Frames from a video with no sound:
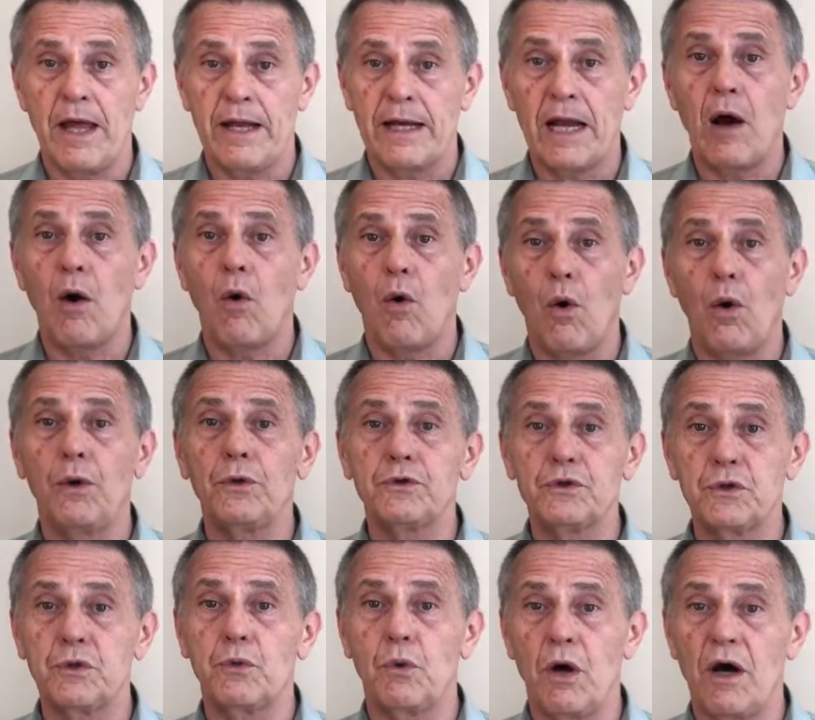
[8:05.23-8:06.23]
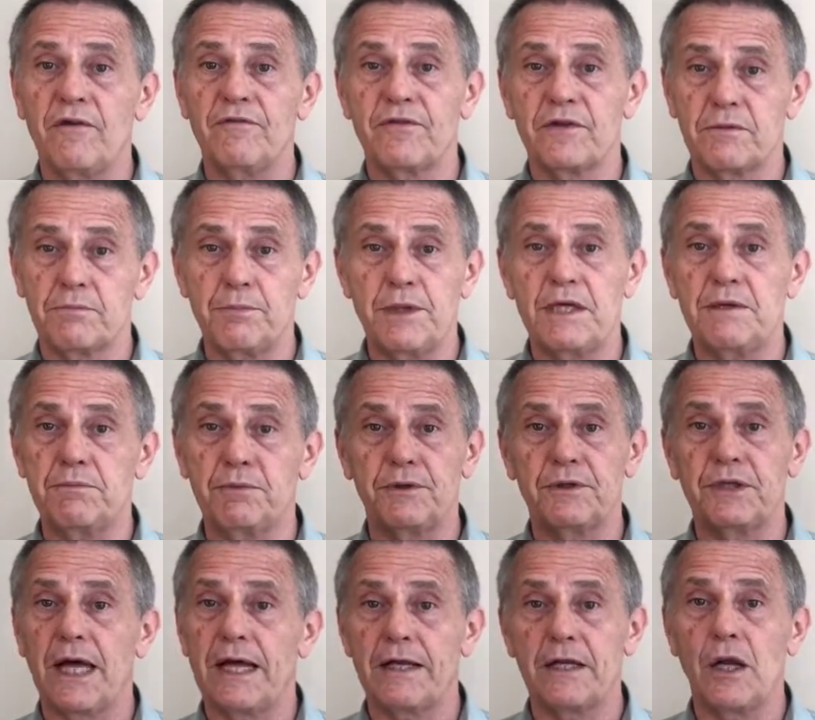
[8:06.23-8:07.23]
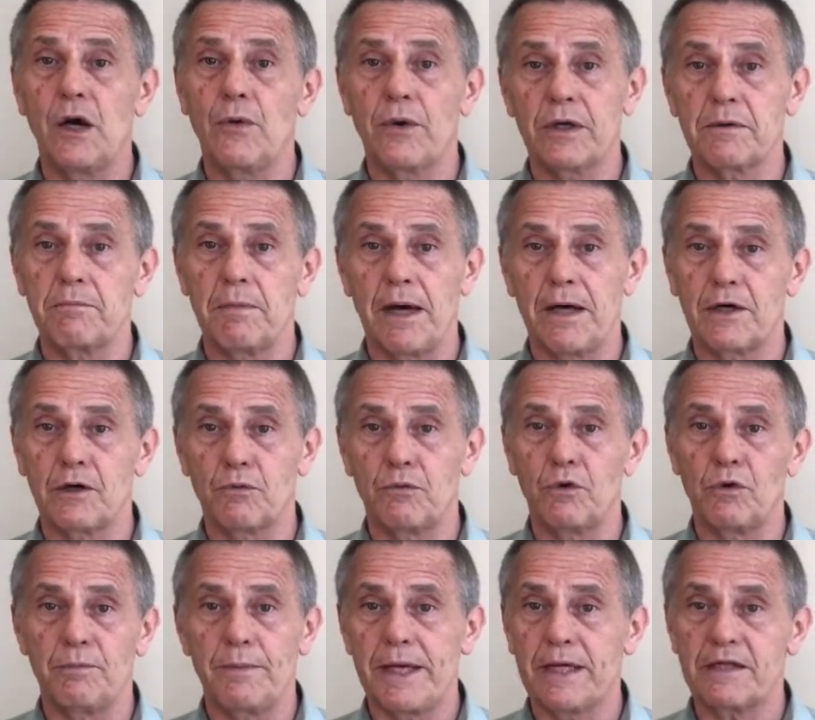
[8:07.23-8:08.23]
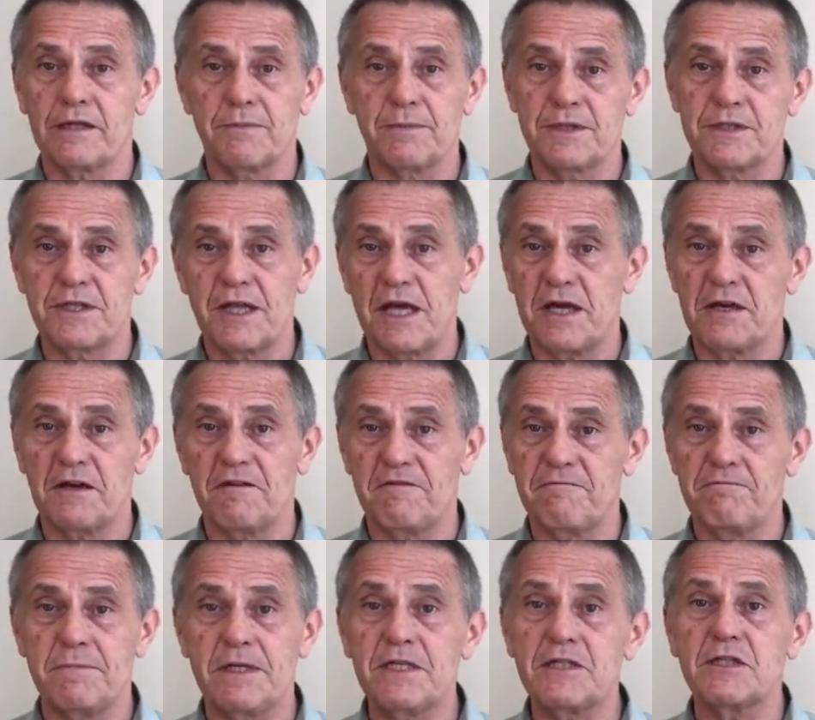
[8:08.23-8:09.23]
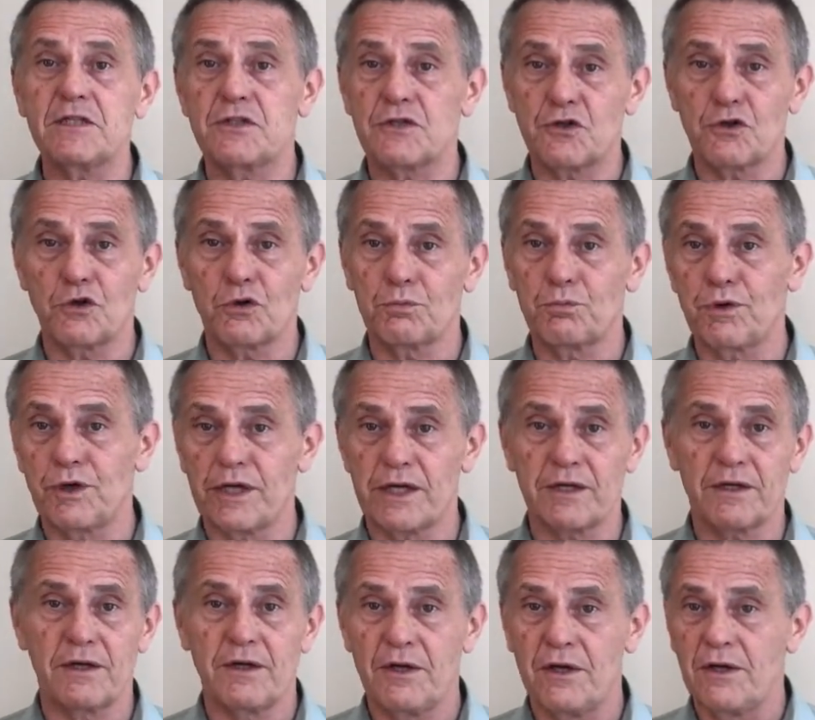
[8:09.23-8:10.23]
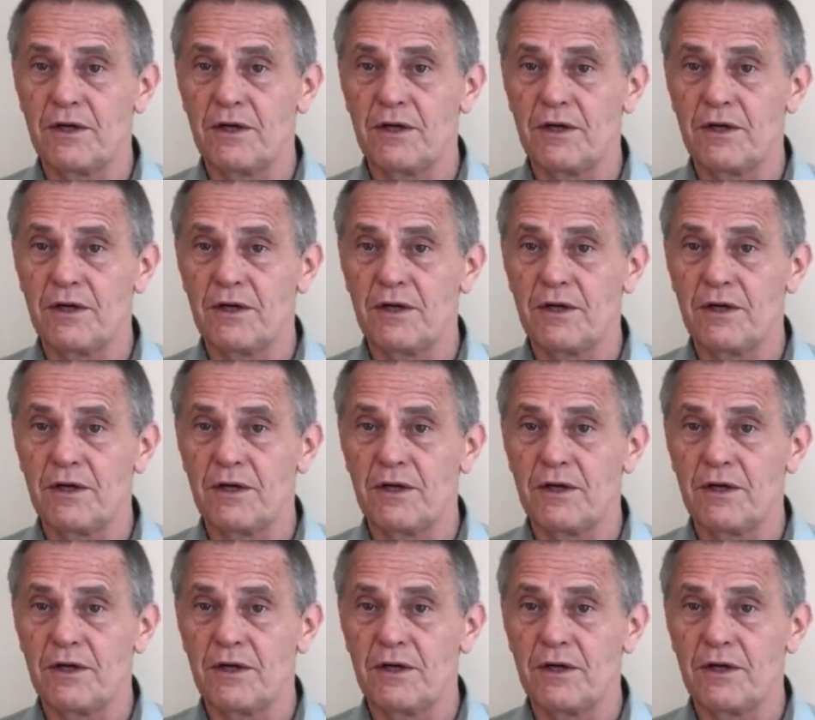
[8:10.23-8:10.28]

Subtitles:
Now, all too often, people not knowing better will make the mistake of misinterpreting